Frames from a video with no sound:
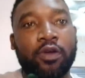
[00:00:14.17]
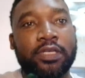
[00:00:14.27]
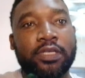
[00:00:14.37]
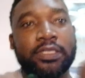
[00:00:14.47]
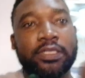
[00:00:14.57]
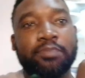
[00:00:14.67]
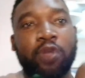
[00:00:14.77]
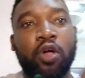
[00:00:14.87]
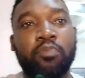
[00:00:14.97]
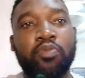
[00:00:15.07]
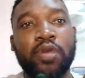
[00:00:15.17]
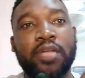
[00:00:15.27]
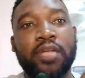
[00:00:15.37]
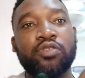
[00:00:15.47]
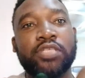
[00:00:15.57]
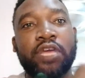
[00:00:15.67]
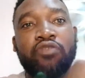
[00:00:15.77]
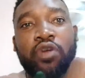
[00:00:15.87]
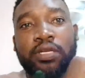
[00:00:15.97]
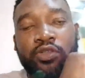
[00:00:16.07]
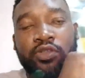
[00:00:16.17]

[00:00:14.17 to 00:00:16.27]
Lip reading: small booklet which I wrote.